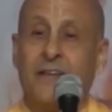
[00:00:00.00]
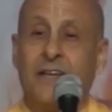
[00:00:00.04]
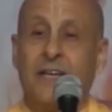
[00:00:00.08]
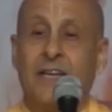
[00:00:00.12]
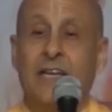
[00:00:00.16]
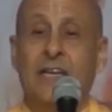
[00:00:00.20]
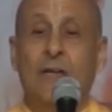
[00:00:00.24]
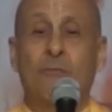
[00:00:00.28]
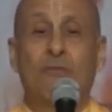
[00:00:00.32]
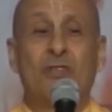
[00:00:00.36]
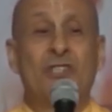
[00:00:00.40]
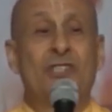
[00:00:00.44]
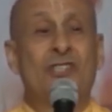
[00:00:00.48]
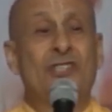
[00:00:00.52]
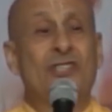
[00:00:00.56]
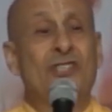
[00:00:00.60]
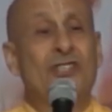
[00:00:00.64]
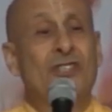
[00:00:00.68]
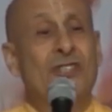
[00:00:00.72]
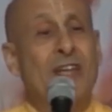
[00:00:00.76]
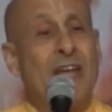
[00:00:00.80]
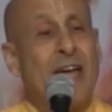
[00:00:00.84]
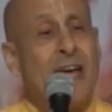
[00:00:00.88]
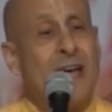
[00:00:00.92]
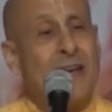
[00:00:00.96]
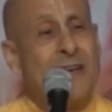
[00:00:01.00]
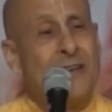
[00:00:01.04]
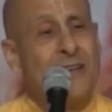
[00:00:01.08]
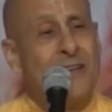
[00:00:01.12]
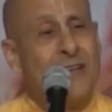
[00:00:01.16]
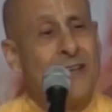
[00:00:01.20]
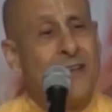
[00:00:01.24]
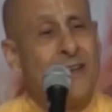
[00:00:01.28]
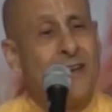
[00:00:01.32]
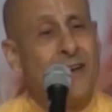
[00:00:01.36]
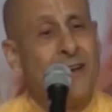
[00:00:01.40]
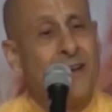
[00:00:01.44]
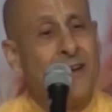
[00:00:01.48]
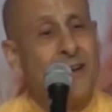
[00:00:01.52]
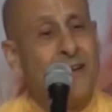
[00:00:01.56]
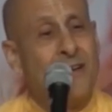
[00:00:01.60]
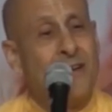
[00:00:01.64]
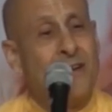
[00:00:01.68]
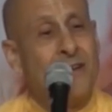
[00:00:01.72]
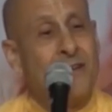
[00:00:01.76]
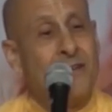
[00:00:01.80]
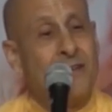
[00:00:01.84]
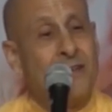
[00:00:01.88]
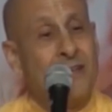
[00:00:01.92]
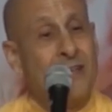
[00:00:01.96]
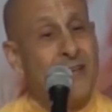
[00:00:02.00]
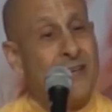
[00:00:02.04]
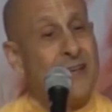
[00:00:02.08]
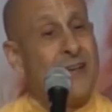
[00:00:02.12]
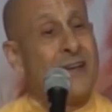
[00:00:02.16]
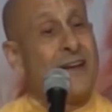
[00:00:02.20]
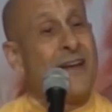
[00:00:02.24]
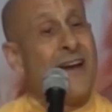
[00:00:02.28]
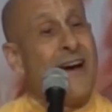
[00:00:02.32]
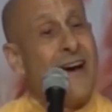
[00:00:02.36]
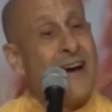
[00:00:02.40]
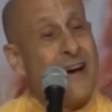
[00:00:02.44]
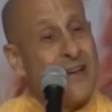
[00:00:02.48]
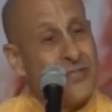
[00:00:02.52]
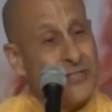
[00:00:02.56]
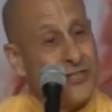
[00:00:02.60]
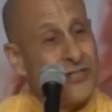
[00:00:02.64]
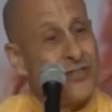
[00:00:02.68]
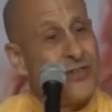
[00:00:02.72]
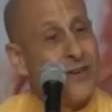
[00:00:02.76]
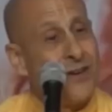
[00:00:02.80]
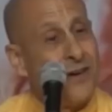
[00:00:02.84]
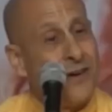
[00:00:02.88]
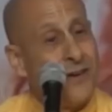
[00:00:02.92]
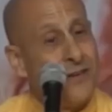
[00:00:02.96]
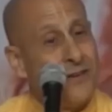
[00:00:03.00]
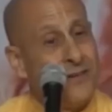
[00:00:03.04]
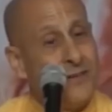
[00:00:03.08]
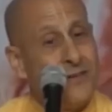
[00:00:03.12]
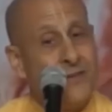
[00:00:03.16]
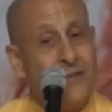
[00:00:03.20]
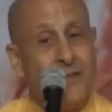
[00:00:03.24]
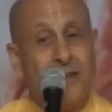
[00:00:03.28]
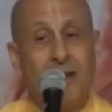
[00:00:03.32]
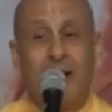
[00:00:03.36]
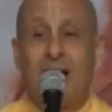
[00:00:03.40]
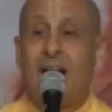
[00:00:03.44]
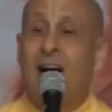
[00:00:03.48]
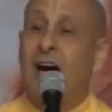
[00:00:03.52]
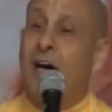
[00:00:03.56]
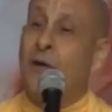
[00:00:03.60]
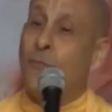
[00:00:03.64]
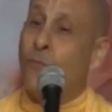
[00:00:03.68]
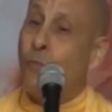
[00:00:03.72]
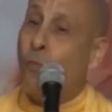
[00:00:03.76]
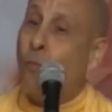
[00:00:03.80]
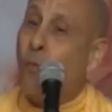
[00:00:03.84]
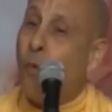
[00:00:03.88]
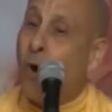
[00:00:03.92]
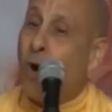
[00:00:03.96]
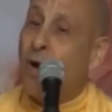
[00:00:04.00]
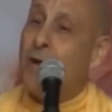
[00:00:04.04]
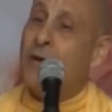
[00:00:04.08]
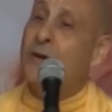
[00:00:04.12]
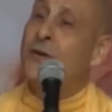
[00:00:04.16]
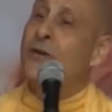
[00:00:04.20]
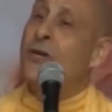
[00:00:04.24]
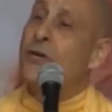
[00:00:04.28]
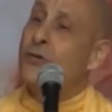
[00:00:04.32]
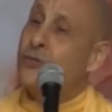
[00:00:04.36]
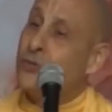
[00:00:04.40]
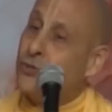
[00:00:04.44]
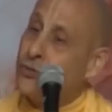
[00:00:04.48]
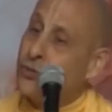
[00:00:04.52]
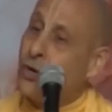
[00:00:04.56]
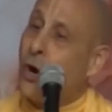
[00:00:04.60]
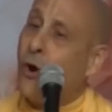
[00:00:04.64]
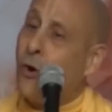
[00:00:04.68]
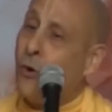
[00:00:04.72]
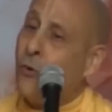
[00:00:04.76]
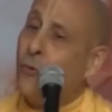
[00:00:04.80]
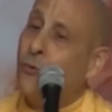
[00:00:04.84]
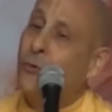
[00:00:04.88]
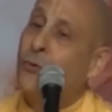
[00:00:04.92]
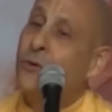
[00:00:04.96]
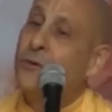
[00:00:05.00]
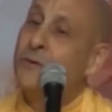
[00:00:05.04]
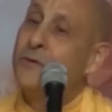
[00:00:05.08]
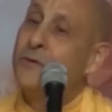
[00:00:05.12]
he was standing in an asana on one toe.